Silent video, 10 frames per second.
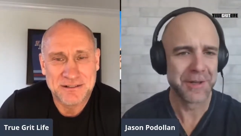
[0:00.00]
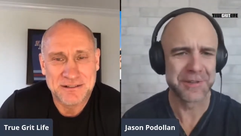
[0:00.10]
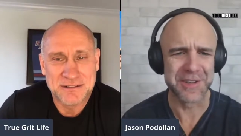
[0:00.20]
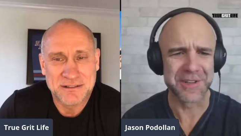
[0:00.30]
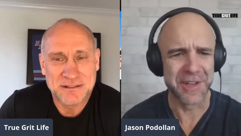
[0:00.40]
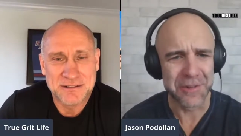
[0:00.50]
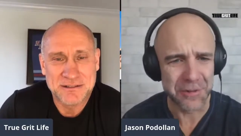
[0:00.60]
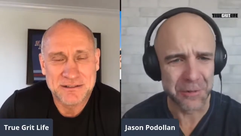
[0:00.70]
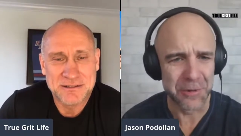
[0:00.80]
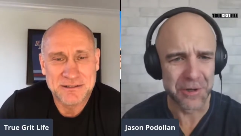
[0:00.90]
Speaker 1: see tons of
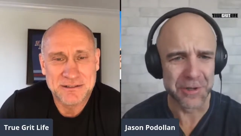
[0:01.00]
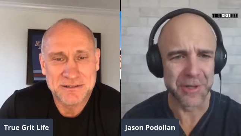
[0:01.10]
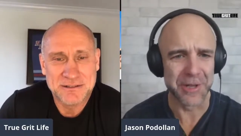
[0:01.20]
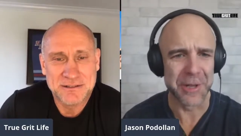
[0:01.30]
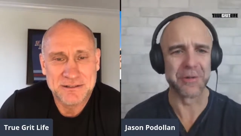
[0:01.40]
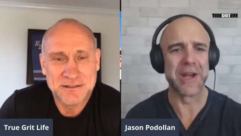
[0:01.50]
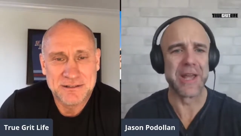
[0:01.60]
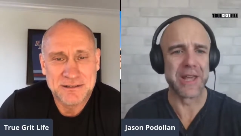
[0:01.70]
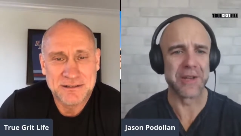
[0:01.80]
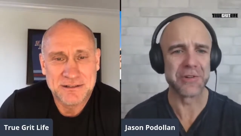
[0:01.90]
the world at a great
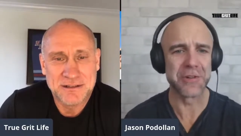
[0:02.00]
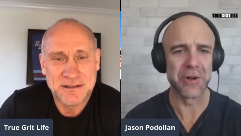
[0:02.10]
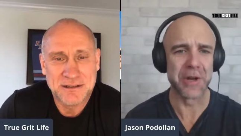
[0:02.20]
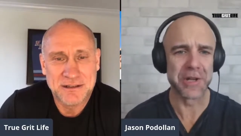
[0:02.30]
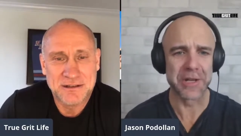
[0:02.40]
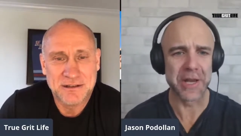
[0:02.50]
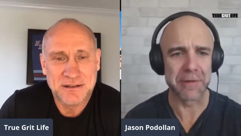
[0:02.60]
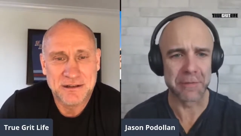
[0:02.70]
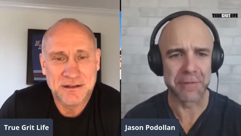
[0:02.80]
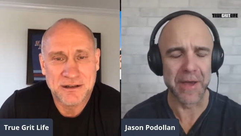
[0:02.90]
age. You know, I didn't have
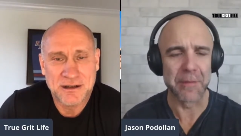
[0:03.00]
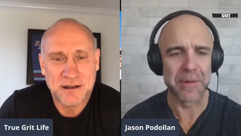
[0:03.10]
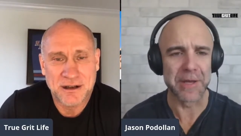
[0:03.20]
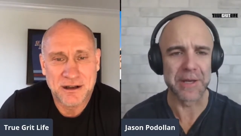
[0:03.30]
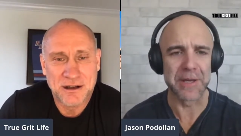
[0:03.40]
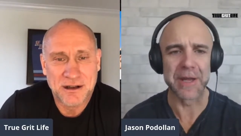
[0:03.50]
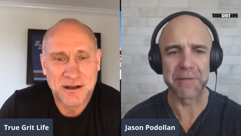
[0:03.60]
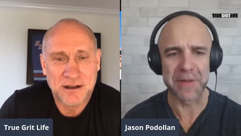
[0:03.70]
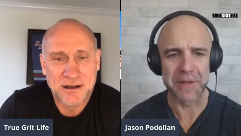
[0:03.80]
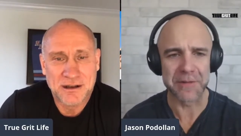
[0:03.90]
a family, I didn't
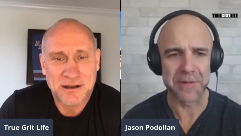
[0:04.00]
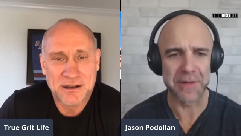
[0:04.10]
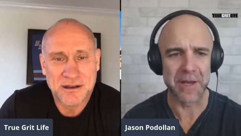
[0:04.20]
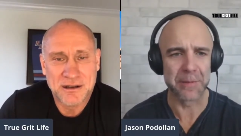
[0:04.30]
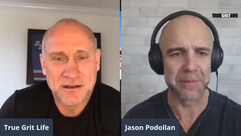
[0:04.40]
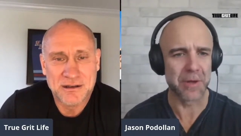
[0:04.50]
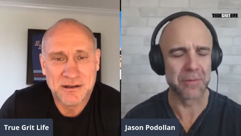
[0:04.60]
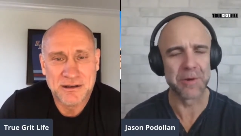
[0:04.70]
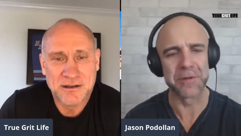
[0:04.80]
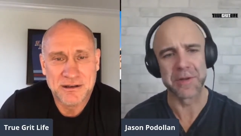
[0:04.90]
have kids at the time, so I
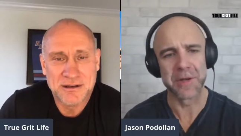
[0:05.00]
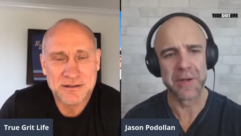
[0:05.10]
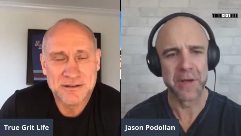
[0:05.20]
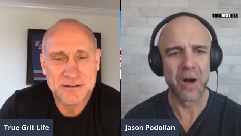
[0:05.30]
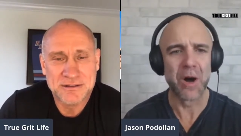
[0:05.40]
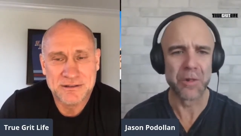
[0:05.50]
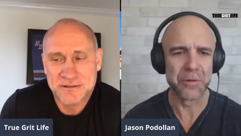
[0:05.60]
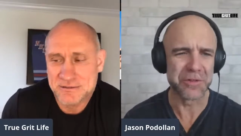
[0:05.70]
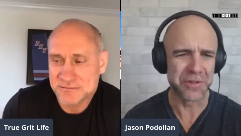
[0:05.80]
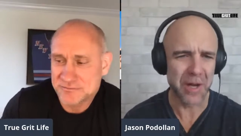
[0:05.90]
wasn't all those
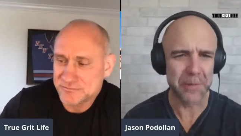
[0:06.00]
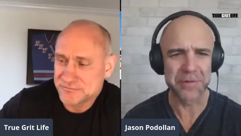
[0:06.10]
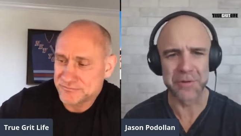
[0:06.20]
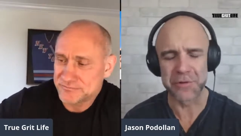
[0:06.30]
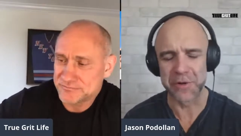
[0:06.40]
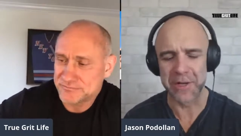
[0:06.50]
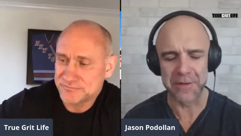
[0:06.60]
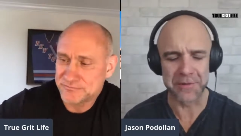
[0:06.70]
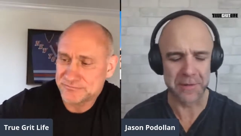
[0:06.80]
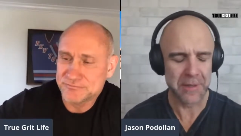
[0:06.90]
stops and
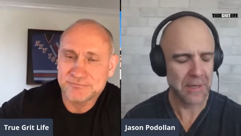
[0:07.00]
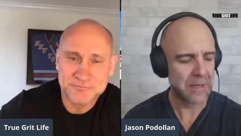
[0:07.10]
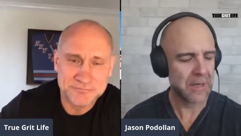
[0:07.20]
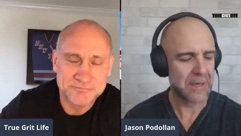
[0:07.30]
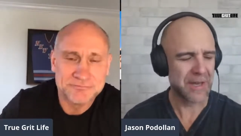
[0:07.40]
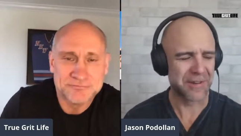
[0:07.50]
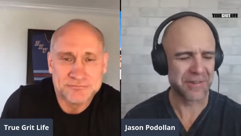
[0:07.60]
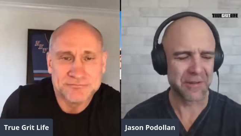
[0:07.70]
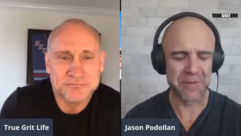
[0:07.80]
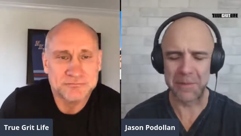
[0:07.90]
trades and kind of
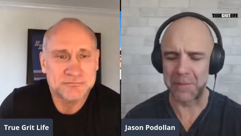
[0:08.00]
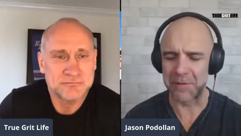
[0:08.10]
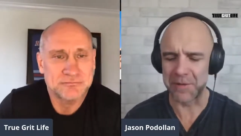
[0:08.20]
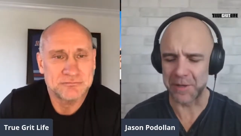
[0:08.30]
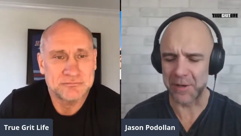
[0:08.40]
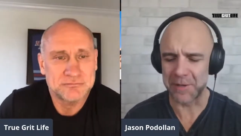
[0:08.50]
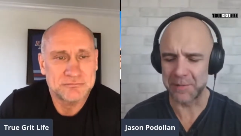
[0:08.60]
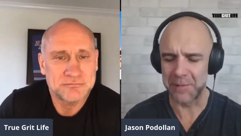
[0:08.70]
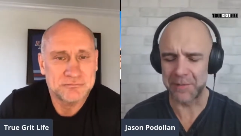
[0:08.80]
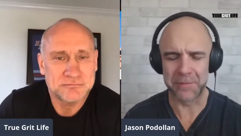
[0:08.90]
stuff that maybe doesn't get talked
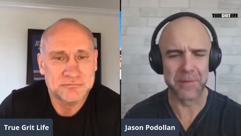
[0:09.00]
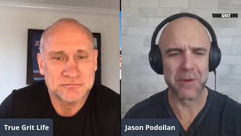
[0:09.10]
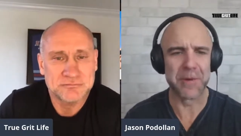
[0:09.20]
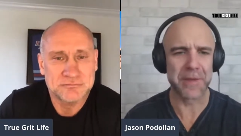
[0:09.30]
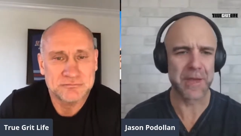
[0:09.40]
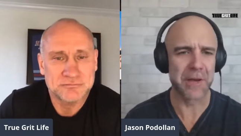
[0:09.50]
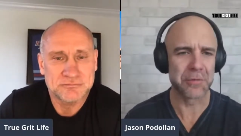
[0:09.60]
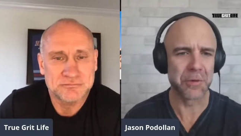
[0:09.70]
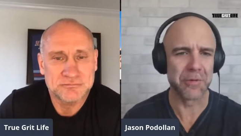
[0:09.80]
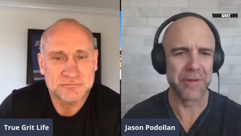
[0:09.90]
enough about by the
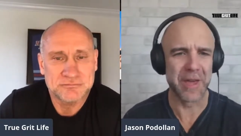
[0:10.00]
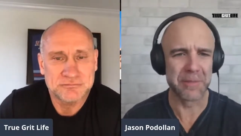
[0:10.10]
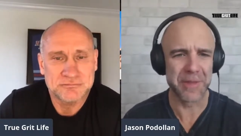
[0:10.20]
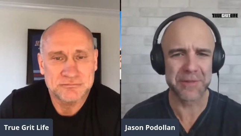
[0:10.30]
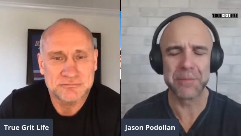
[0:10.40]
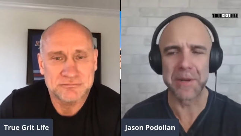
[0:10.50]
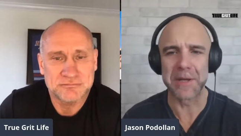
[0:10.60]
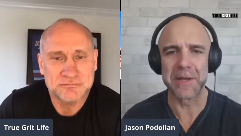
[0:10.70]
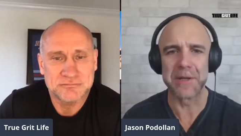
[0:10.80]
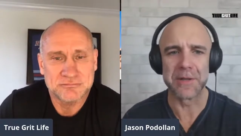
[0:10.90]
casual fan. But that's a big
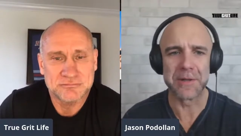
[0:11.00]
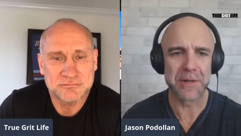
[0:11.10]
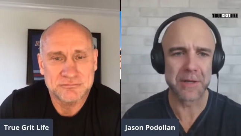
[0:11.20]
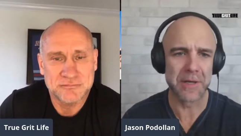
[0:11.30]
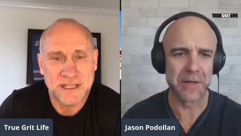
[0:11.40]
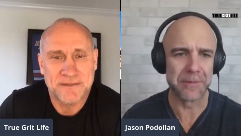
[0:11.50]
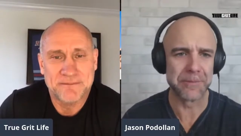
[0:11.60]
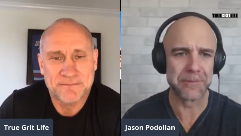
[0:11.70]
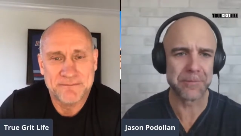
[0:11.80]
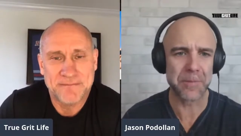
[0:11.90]
deal. Um,
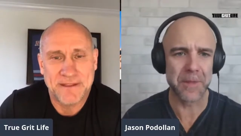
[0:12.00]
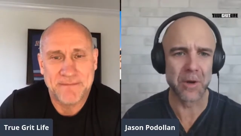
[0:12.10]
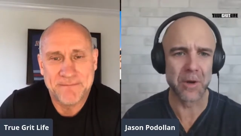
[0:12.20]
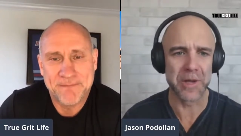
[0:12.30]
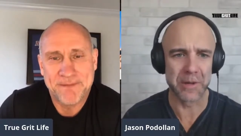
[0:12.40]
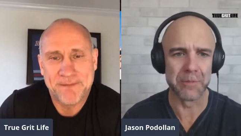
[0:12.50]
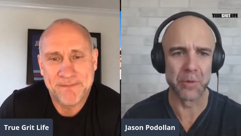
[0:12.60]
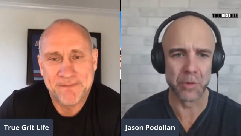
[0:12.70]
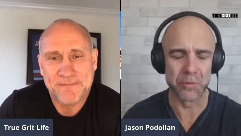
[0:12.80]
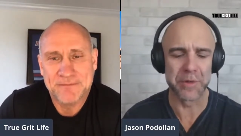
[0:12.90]
you know, getting
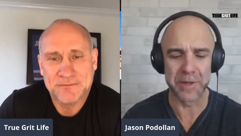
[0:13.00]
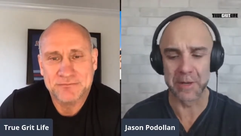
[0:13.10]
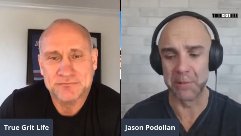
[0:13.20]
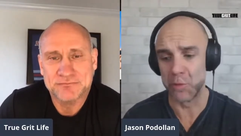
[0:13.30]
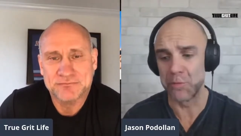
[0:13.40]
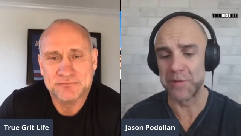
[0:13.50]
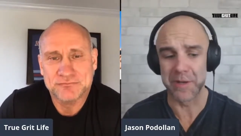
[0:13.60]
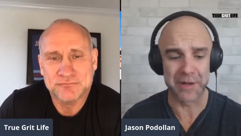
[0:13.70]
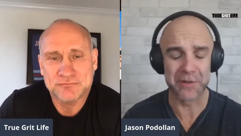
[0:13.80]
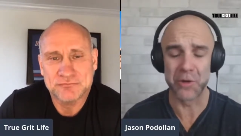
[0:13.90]
moved and getting moved in
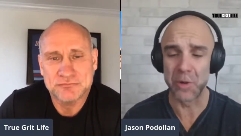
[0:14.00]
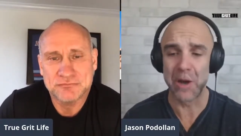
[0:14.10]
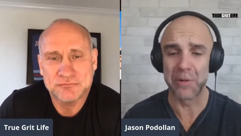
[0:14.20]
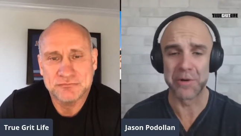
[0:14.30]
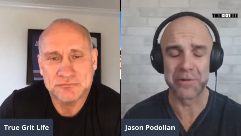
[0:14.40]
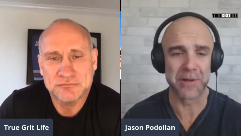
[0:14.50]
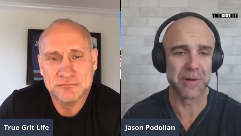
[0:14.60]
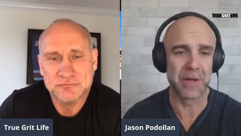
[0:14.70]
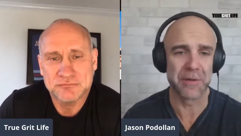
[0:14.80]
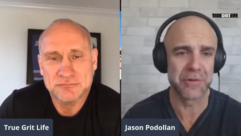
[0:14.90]
like two hours that your
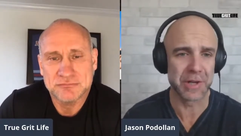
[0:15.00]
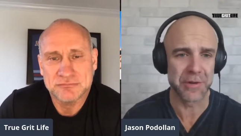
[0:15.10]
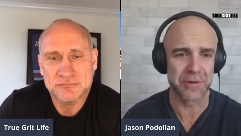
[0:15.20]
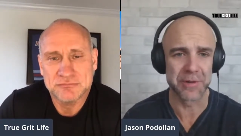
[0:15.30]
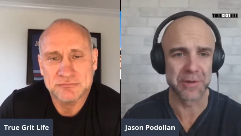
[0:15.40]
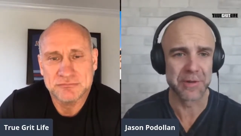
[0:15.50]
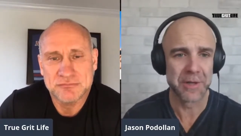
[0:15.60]
life changes and